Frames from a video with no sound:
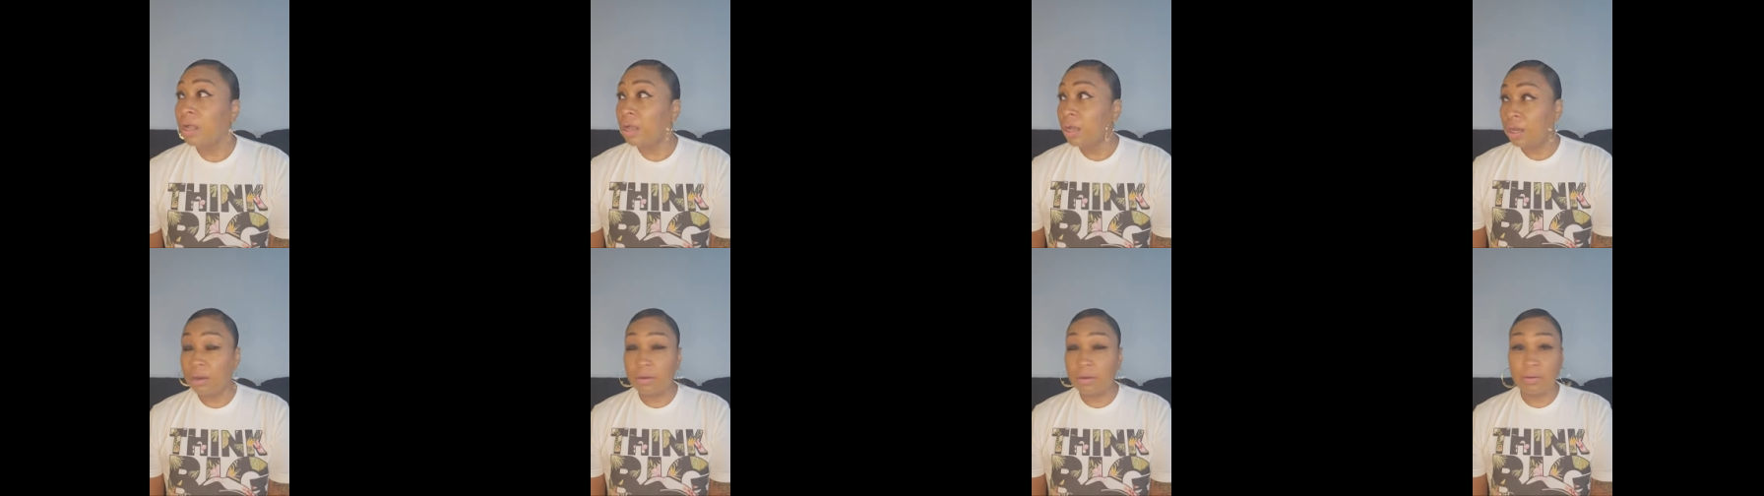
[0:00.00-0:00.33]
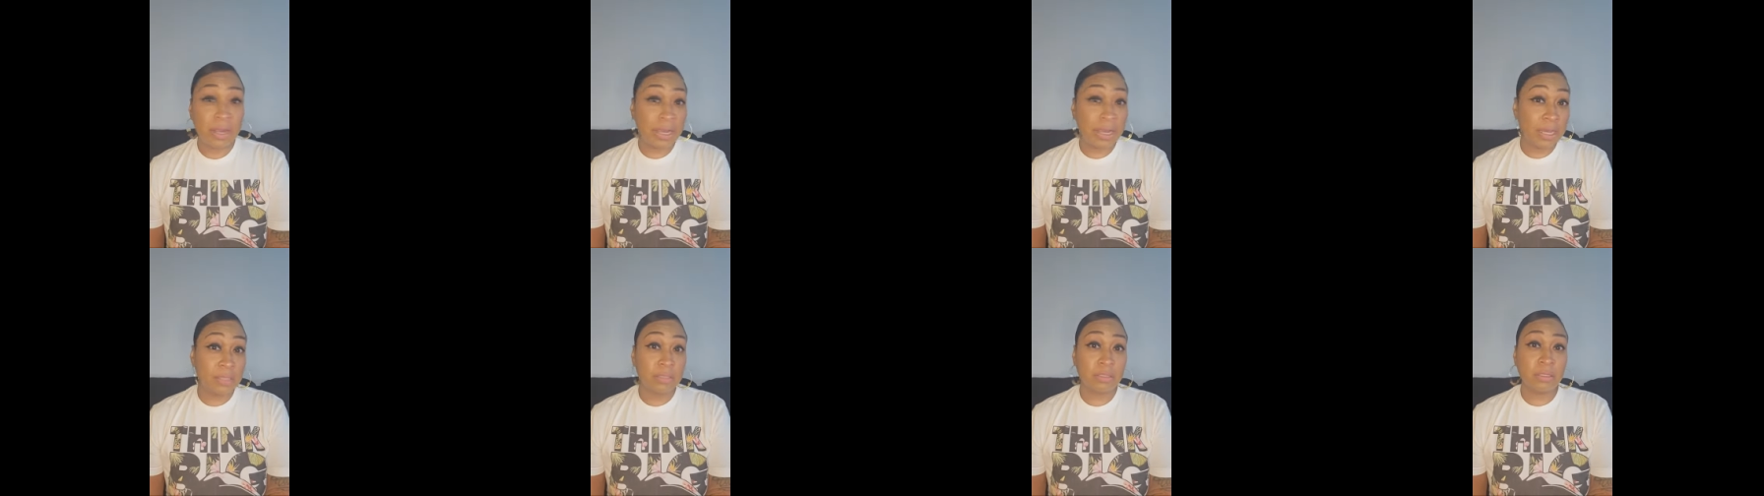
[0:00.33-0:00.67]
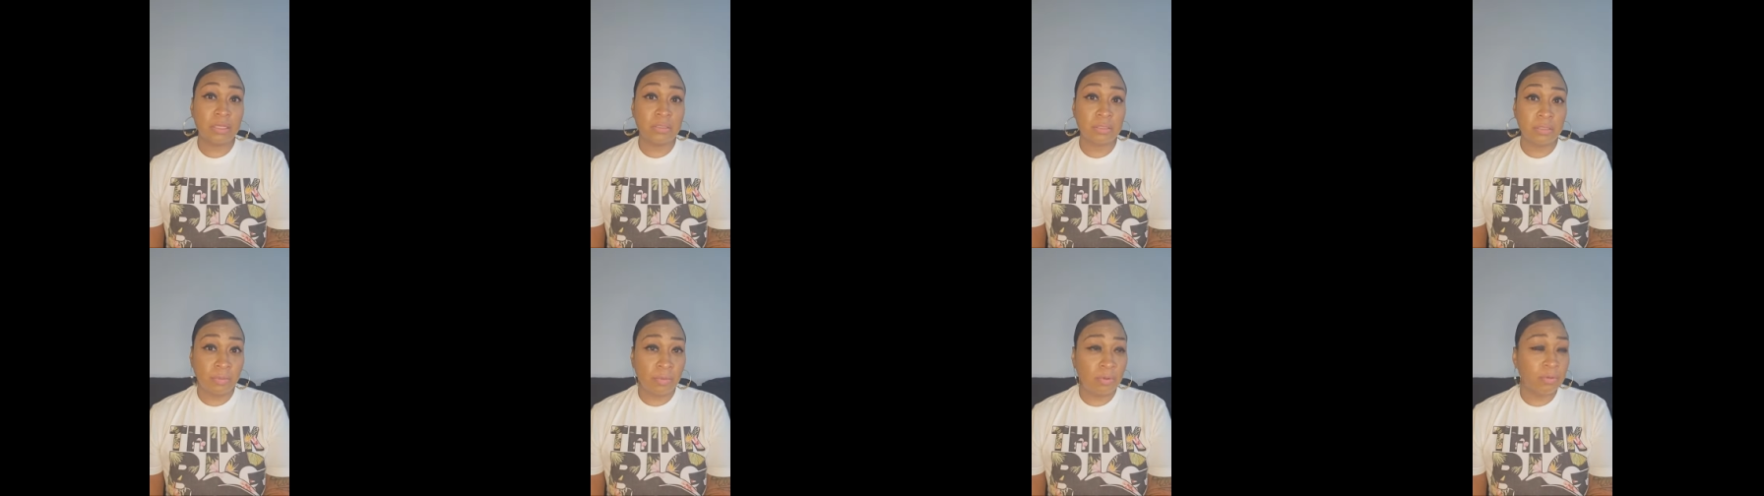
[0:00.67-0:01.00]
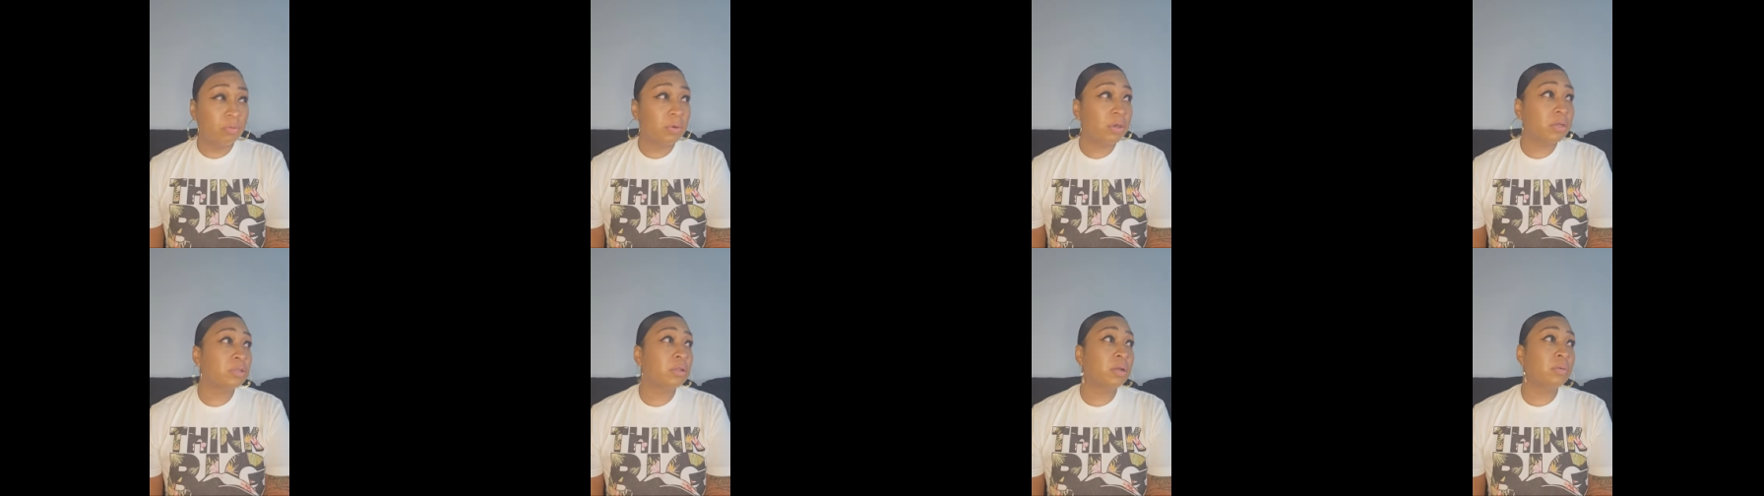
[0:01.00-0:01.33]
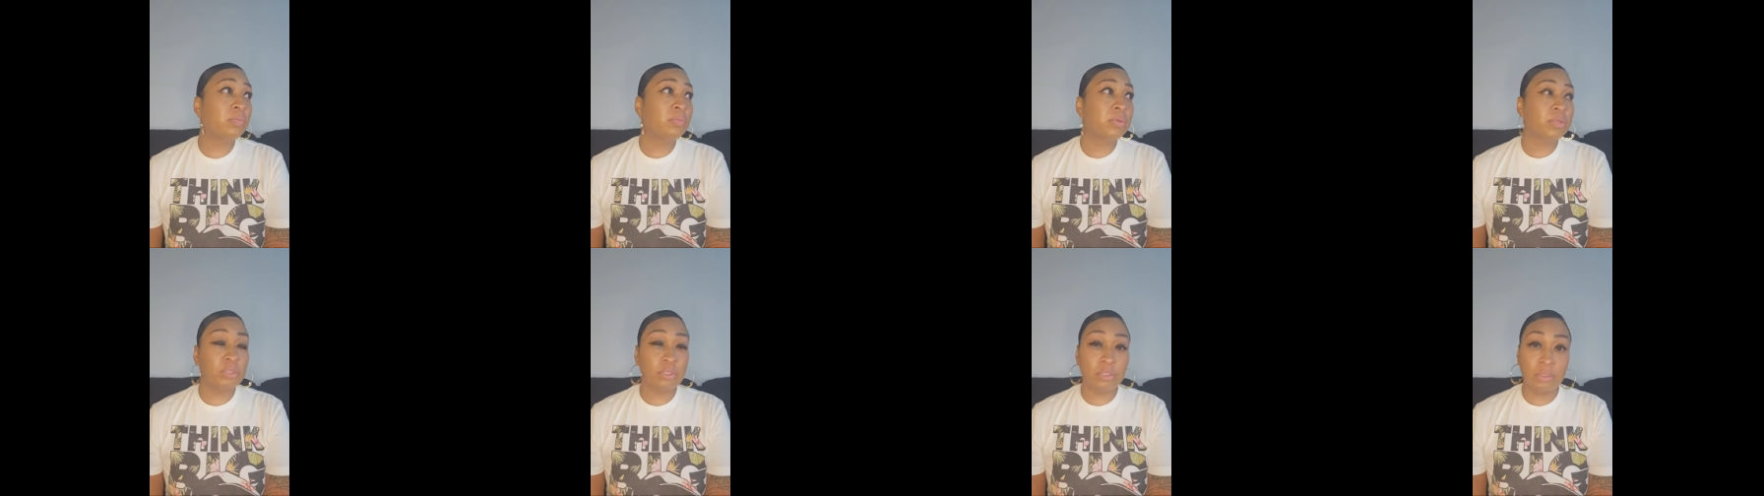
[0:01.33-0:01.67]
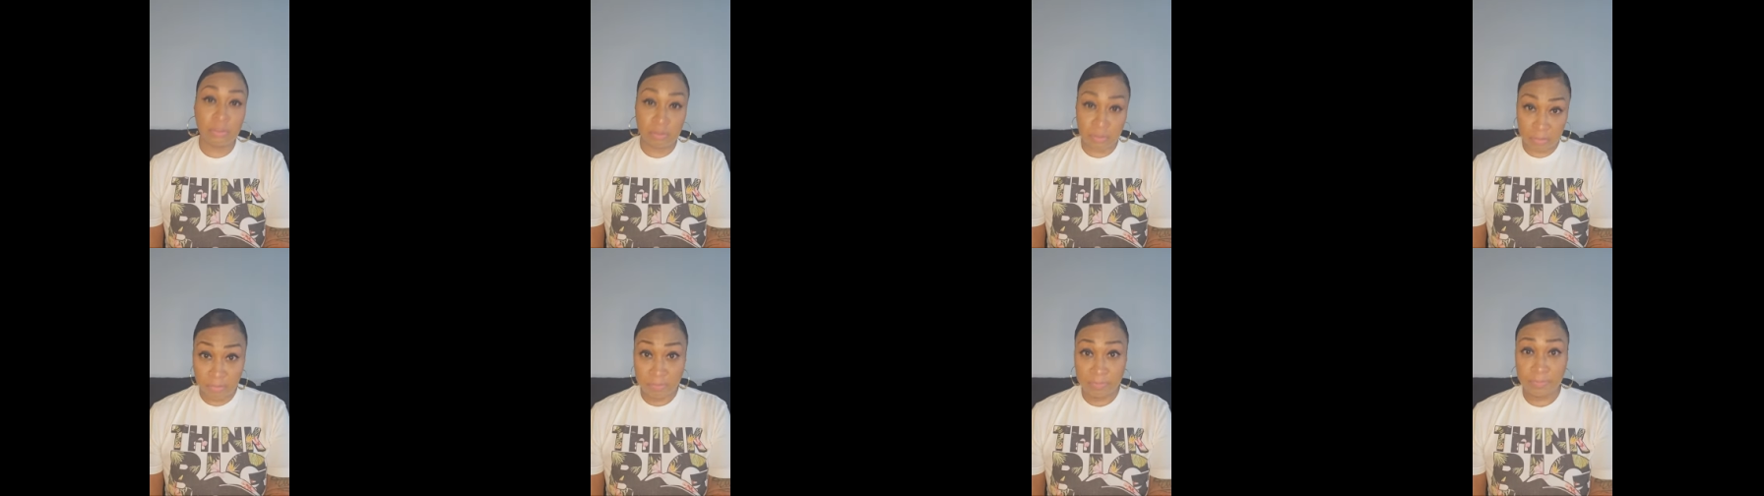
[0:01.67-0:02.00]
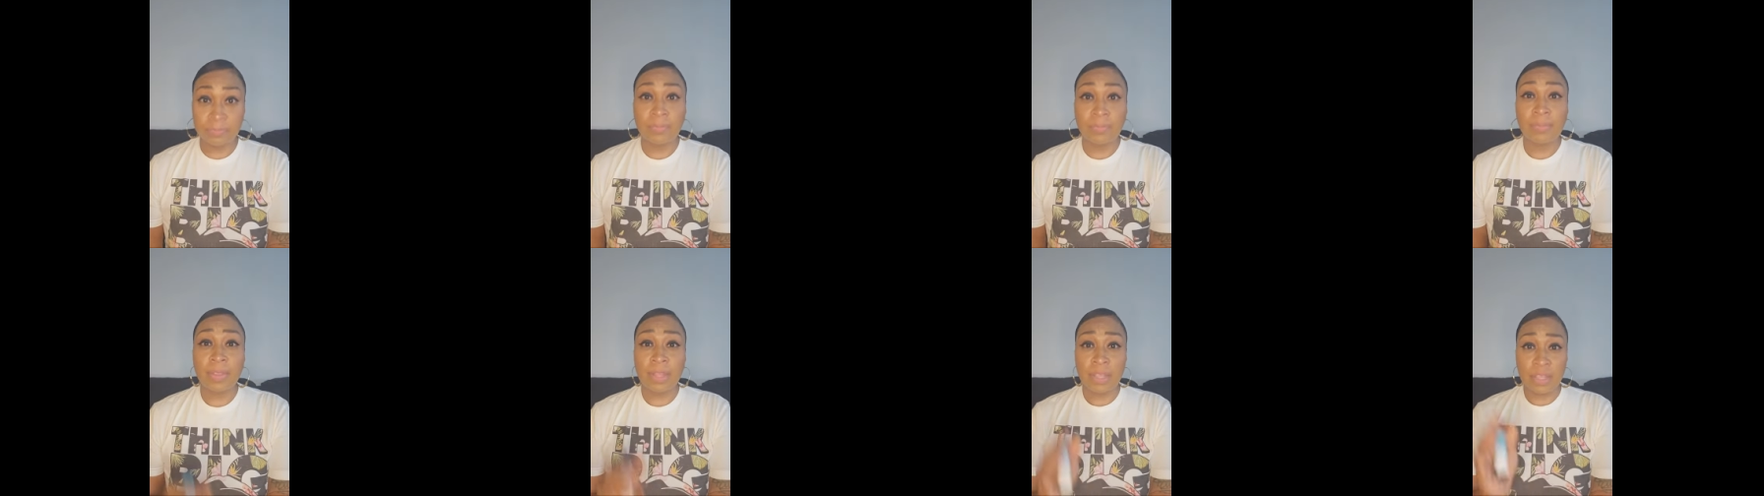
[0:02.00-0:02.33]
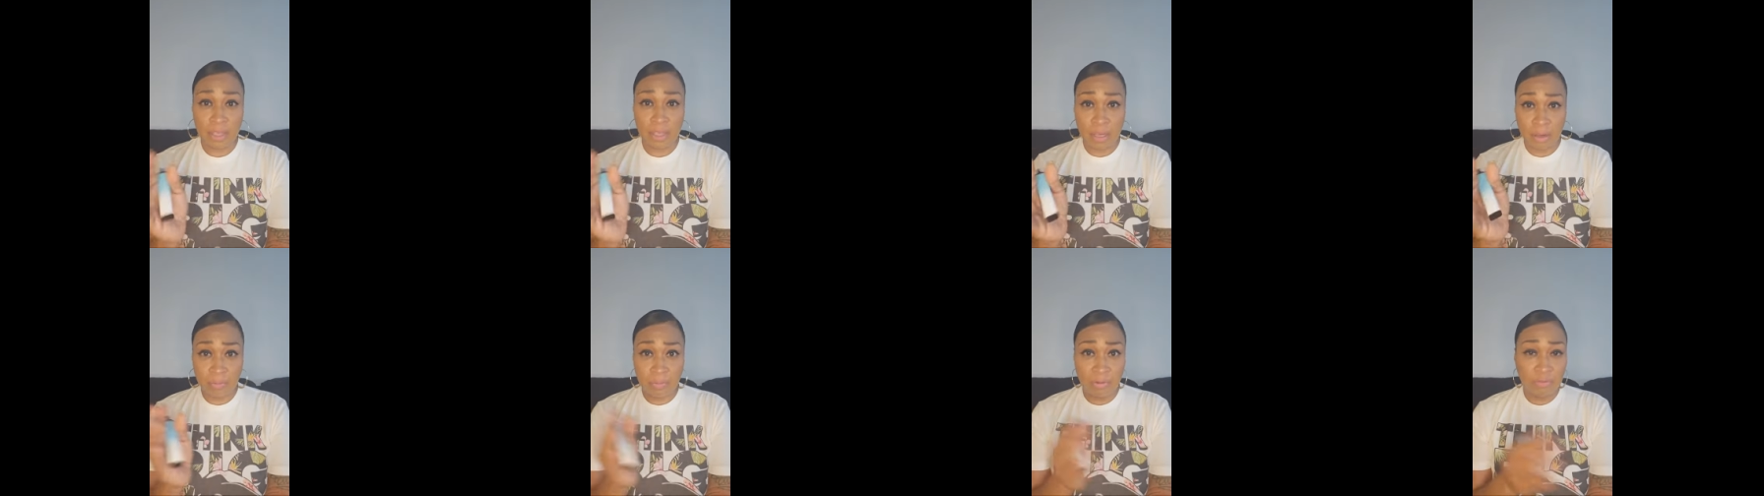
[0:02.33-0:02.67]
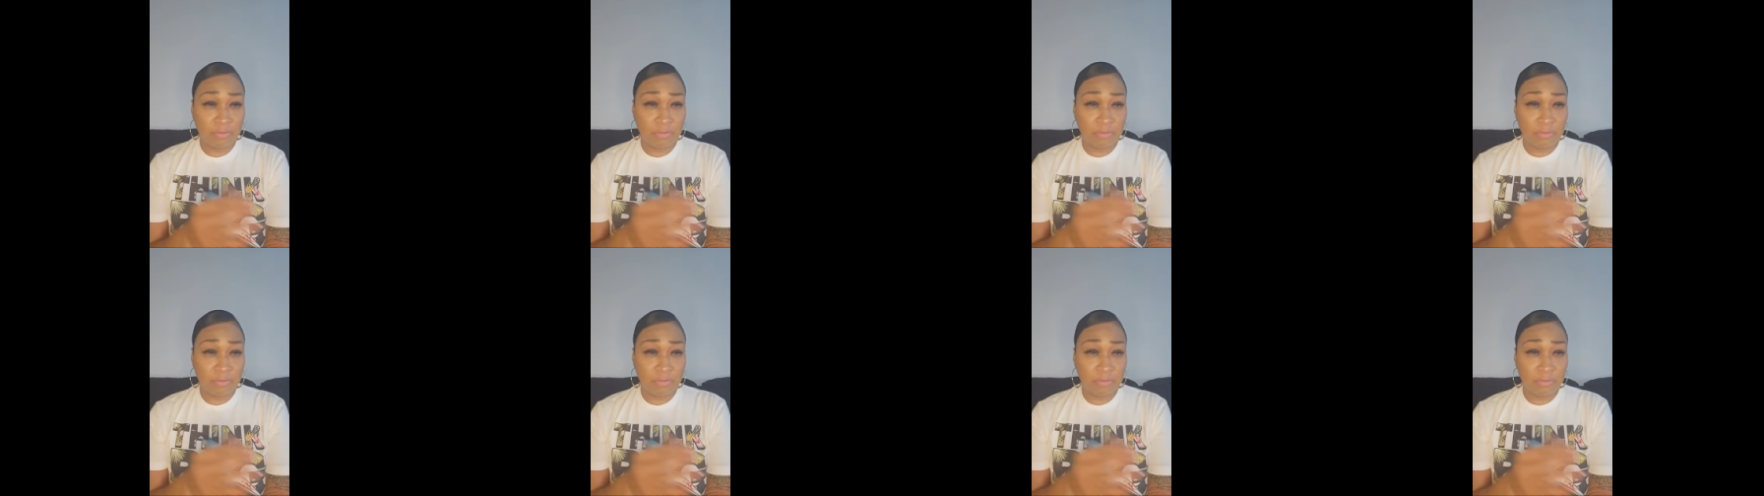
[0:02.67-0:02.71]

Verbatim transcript: All right. That's number one. Number two. Number